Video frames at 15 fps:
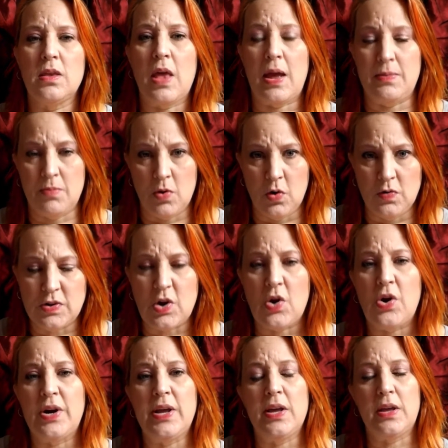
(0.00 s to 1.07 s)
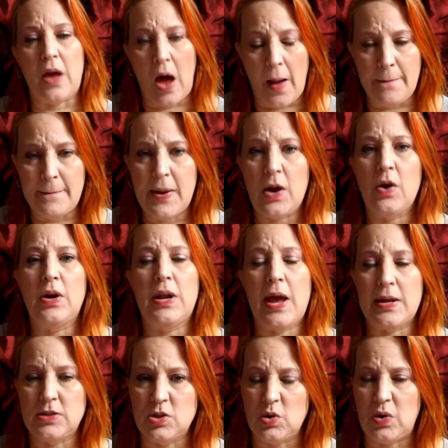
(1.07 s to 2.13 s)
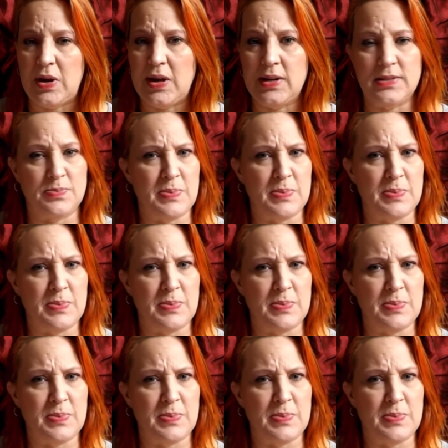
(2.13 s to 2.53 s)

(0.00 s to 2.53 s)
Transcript: had moved on, he'd gotten married, had two kids,